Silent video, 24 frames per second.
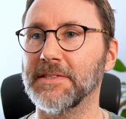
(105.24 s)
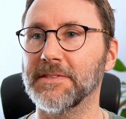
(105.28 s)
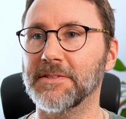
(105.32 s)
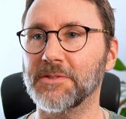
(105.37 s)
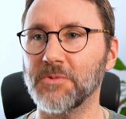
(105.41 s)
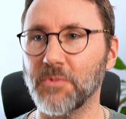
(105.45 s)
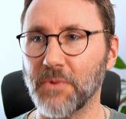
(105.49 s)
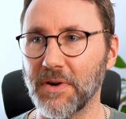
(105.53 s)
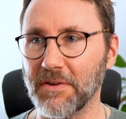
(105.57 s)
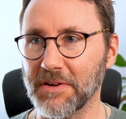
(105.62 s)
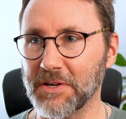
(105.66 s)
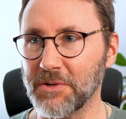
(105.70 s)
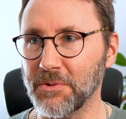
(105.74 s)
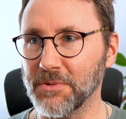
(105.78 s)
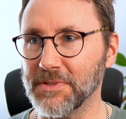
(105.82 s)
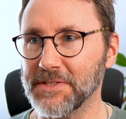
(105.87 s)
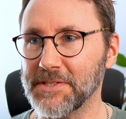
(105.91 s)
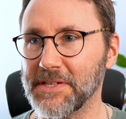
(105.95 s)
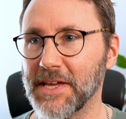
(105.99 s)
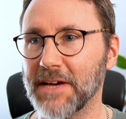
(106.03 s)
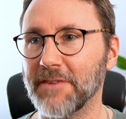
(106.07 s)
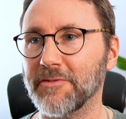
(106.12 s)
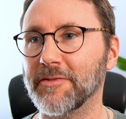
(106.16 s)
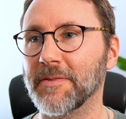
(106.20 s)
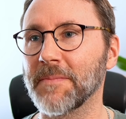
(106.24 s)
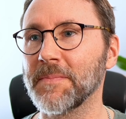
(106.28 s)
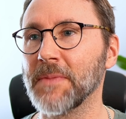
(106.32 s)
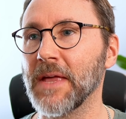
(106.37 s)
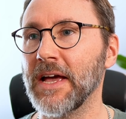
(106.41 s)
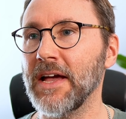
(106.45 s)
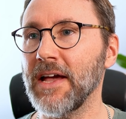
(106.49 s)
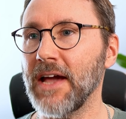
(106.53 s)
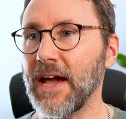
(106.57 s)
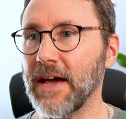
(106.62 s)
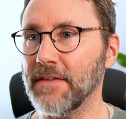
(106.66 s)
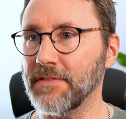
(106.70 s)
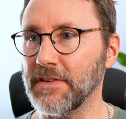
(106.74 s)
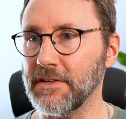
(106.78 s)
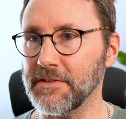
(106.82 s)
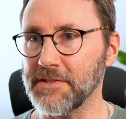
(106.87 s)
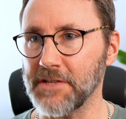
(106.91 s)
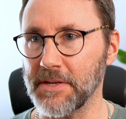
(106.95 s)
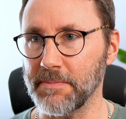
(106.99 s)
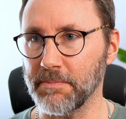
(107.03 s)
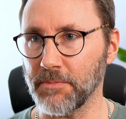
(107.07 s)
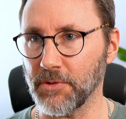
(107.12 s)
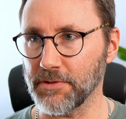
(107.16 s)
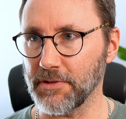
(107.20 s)
it's very cool stuff. And there's
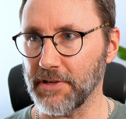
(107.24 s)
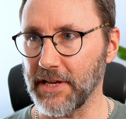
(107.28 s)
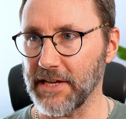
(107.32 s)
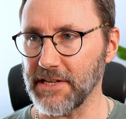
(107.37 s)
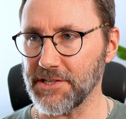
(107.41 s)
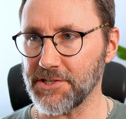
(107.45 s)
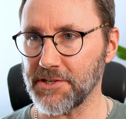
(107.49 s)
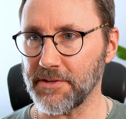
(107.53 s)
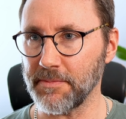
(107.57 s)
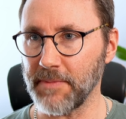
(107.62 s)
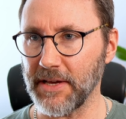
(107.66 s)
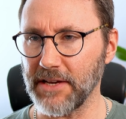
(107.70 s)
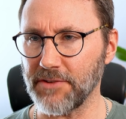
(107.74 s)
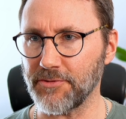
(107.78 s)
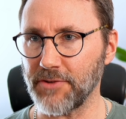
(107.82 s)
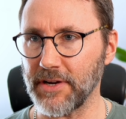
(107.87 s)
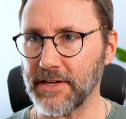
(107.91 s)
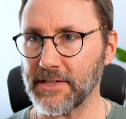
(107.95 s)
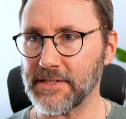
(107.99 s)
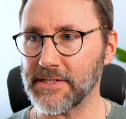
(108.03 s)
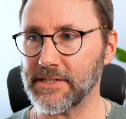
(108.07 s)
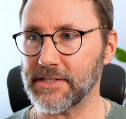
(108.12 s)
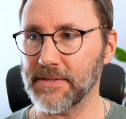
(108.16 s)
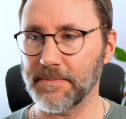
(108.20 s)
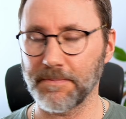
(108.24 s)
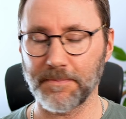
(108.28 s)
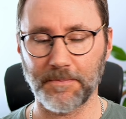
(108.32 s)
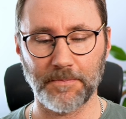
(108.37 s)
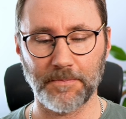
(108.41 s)
a modulation matrix.